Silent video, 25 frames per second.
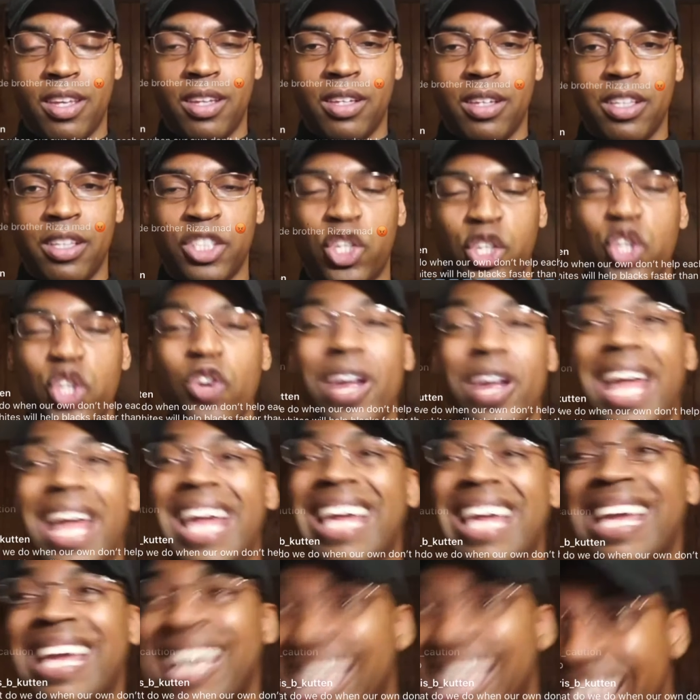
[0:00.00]
So you're
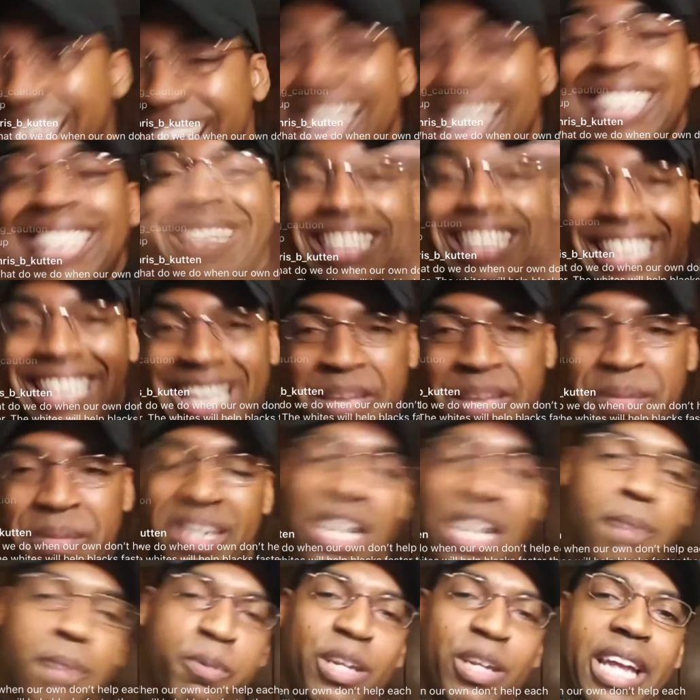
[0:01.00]
easily
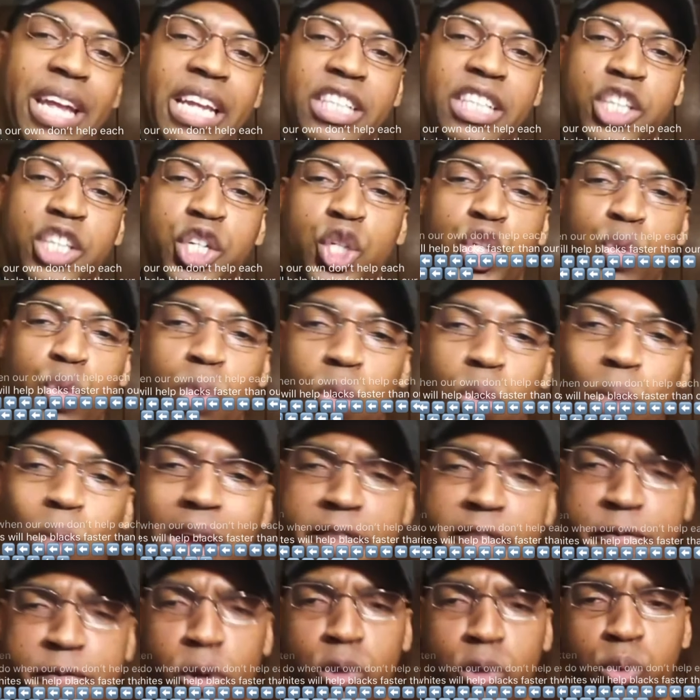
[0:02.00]
manipulated to do what
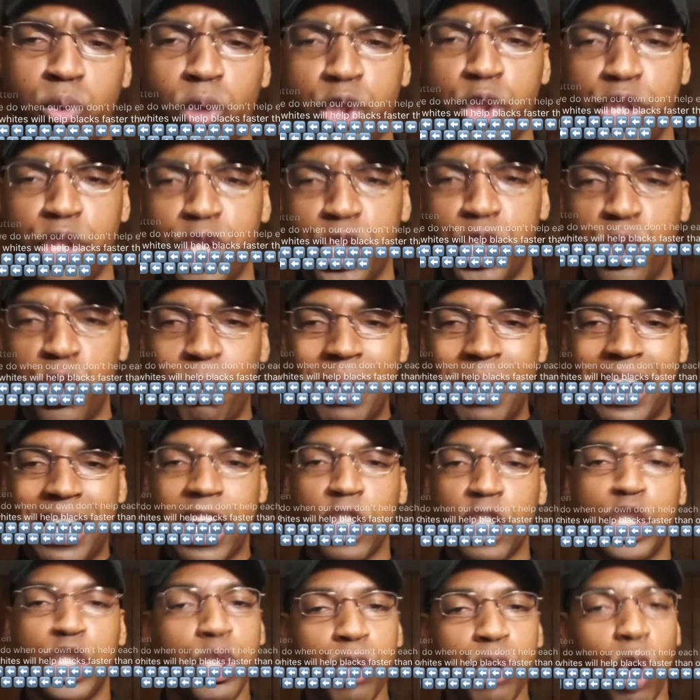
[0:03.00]
white folks want you to do
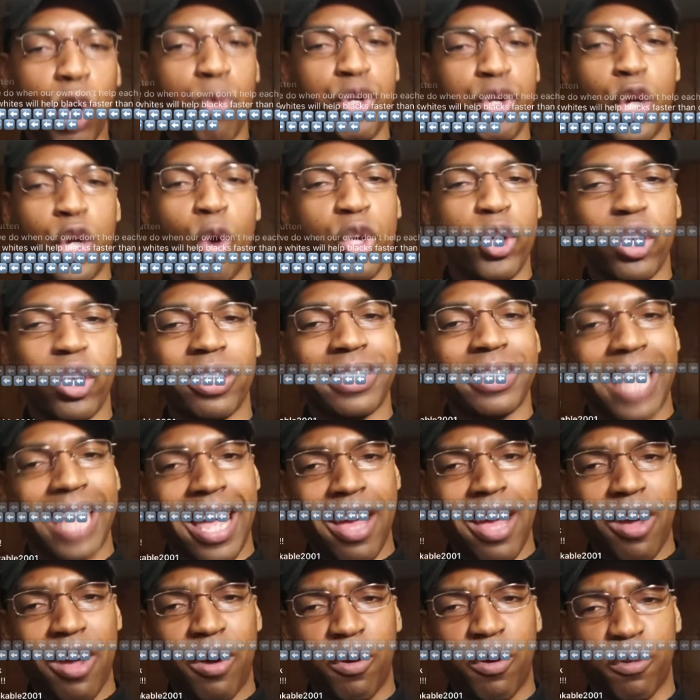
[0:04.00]
because you don't know
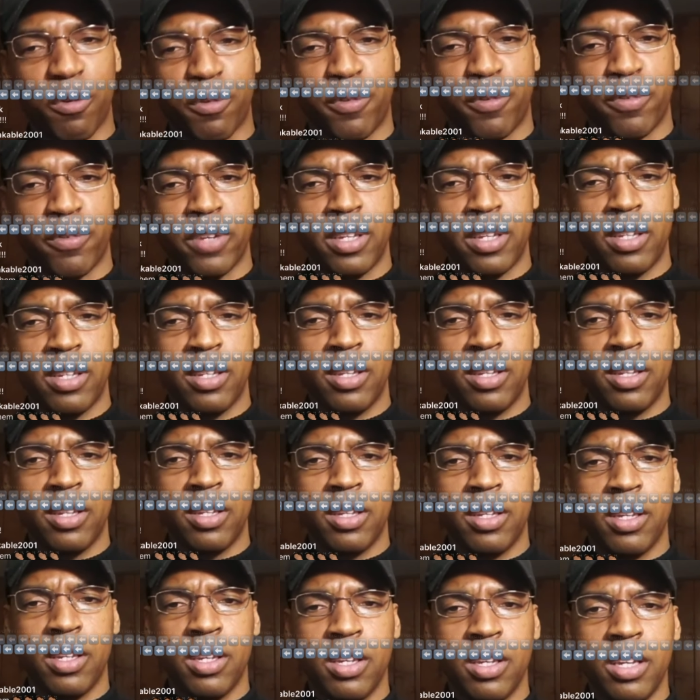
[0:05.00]
yourself.
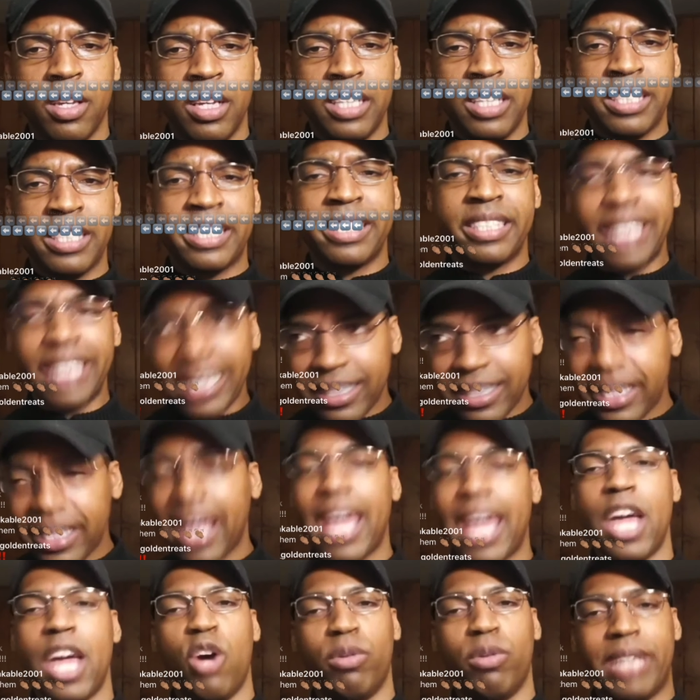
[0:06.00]
Sit the
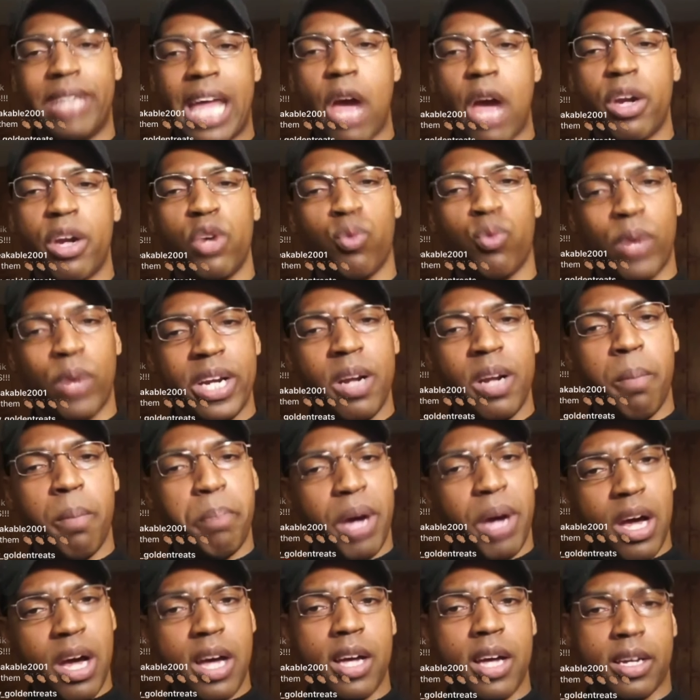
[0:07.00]
hell down and read a
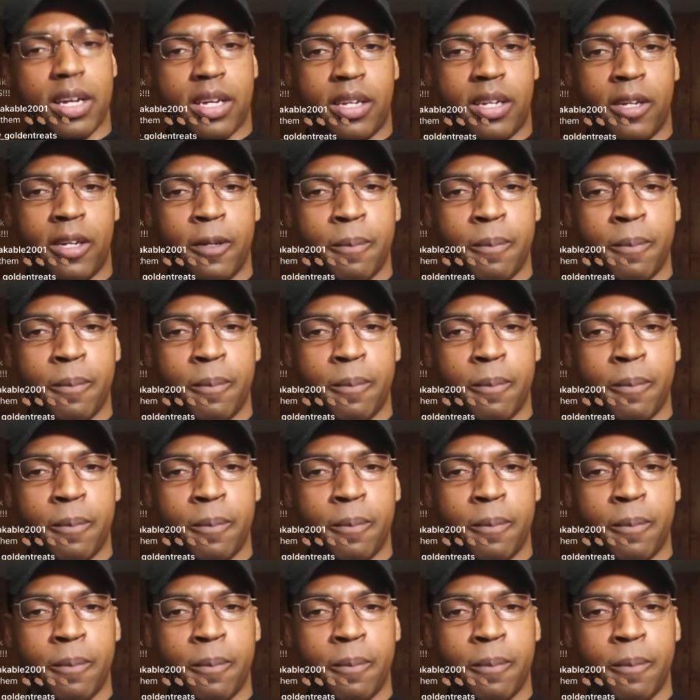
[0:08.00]
book.